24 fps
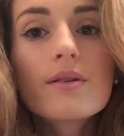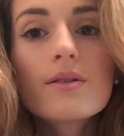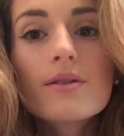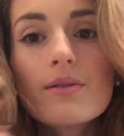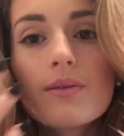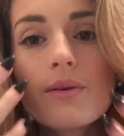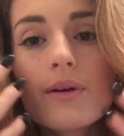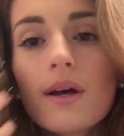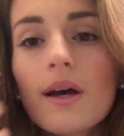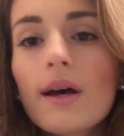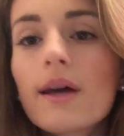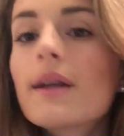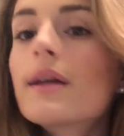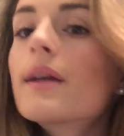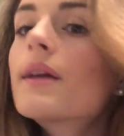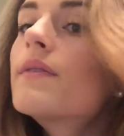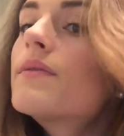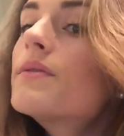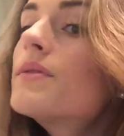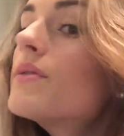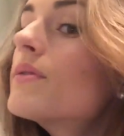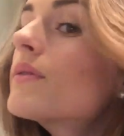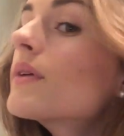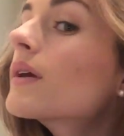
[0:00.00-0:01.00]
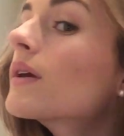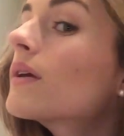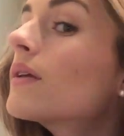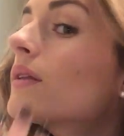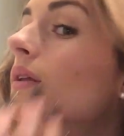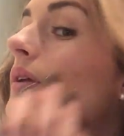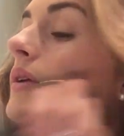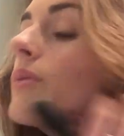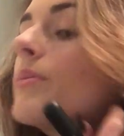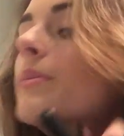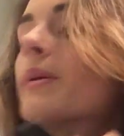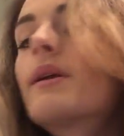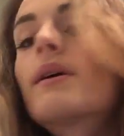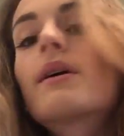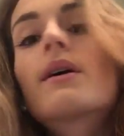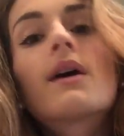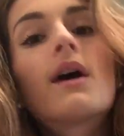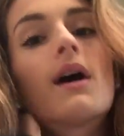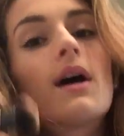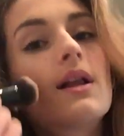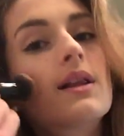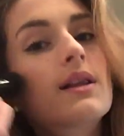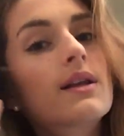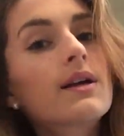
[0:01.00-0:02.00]
So it kind of gives you like a little bit of
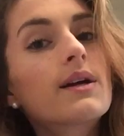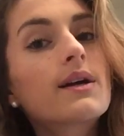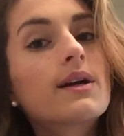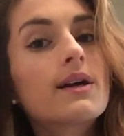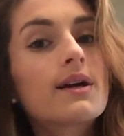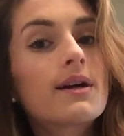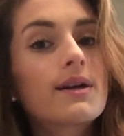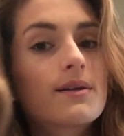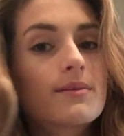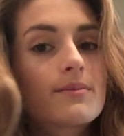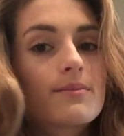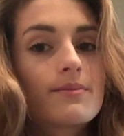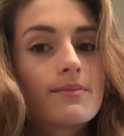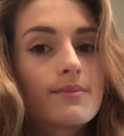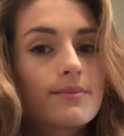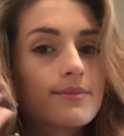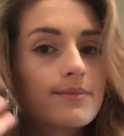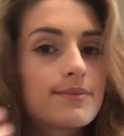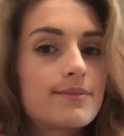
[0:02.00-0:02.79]
color.